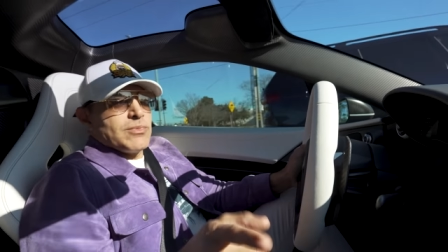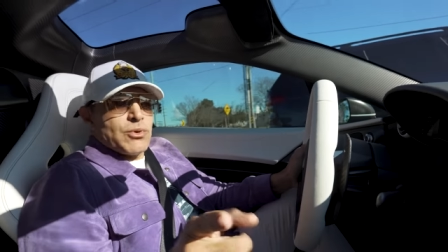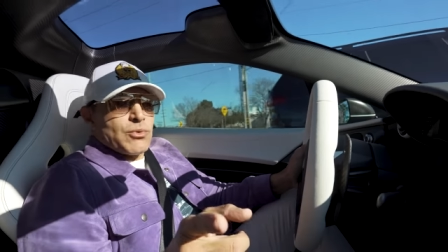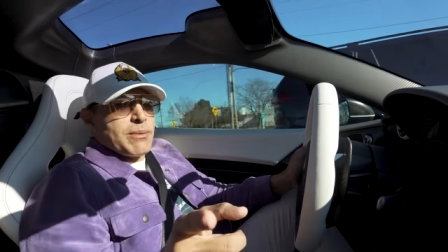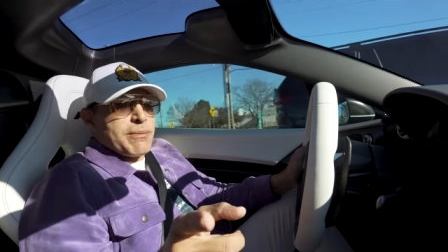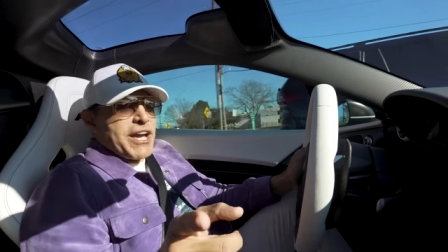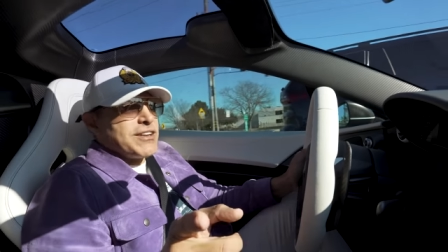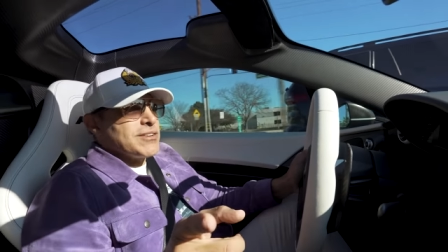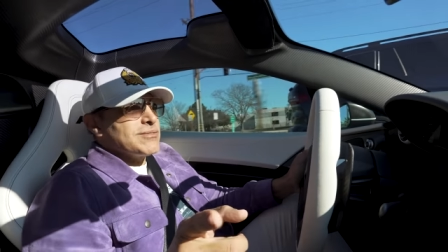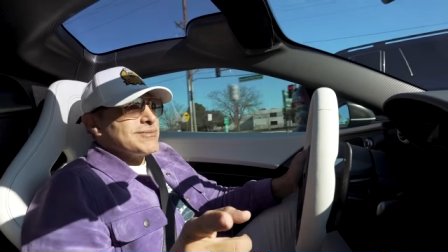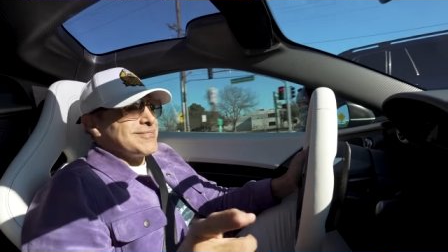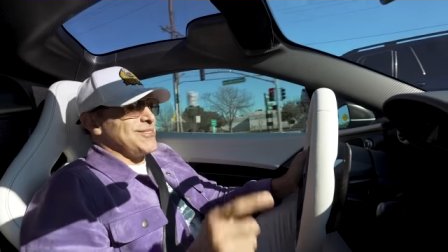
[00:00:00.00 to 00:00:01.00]
Rimac,
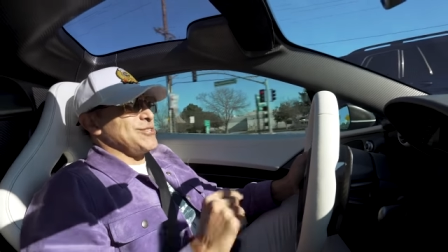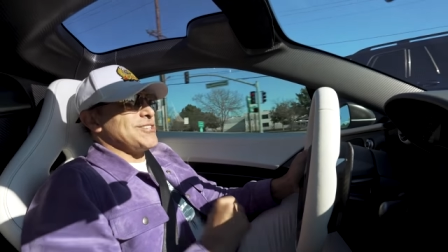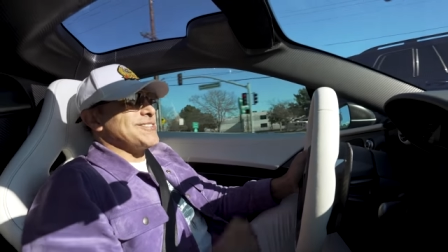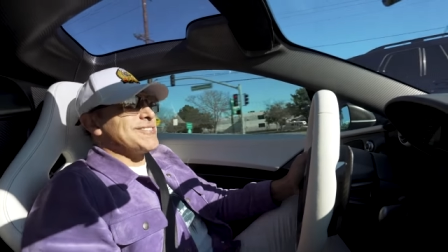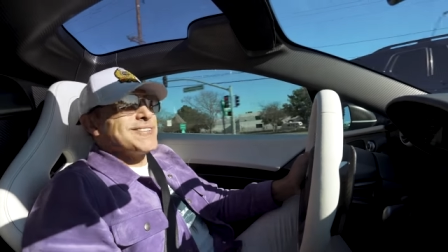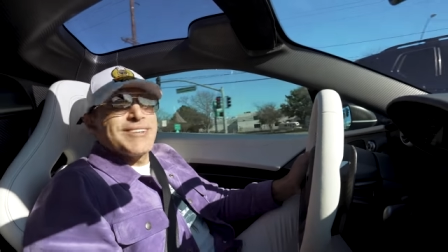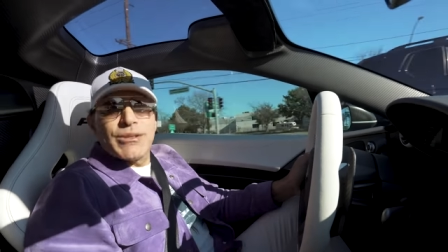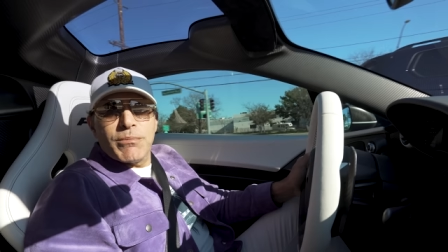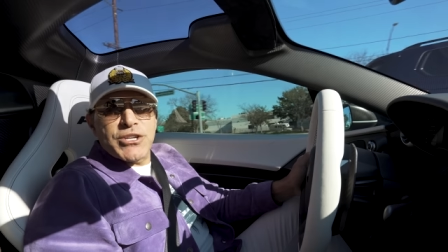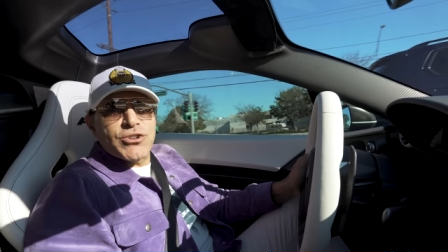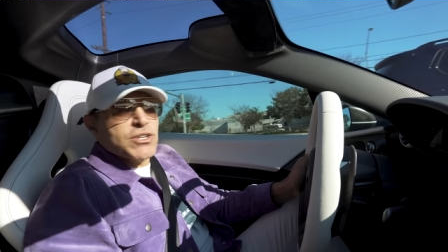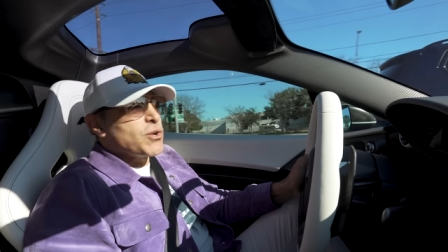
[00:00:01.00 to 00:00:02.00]
which is
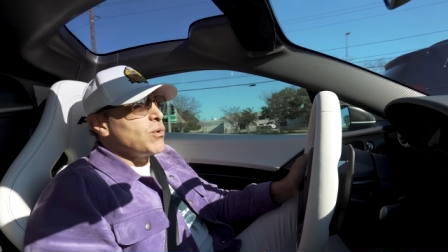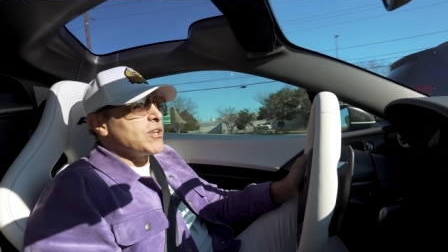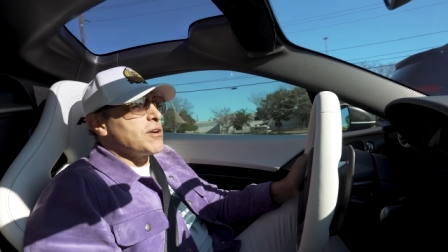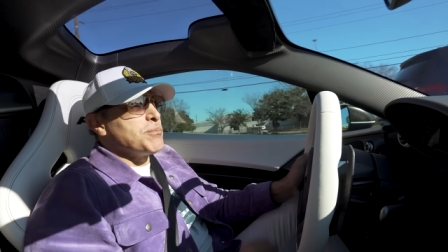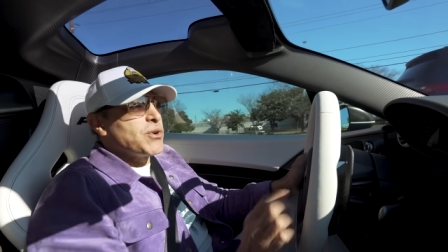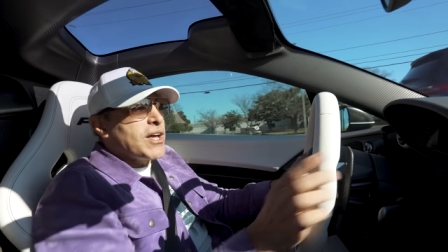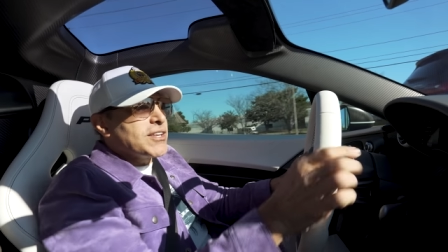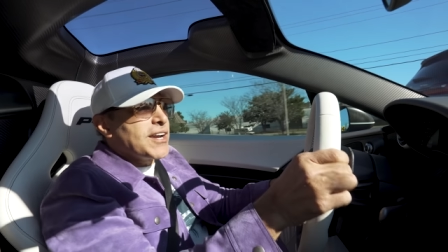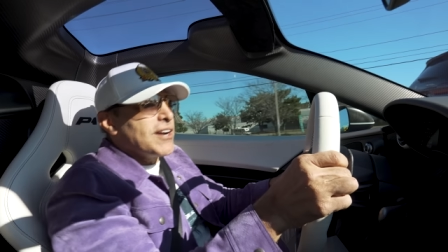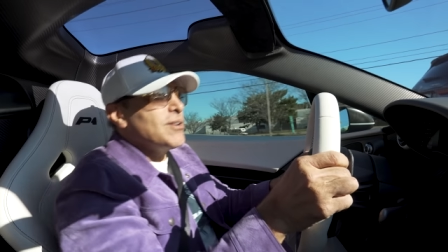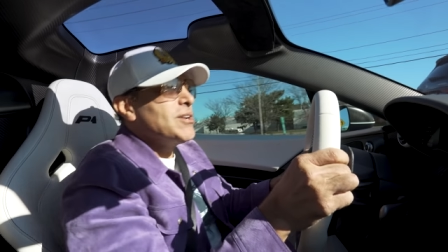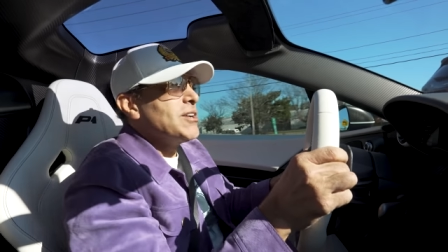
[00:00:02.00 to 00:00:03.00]
majority holder of Bugatti now,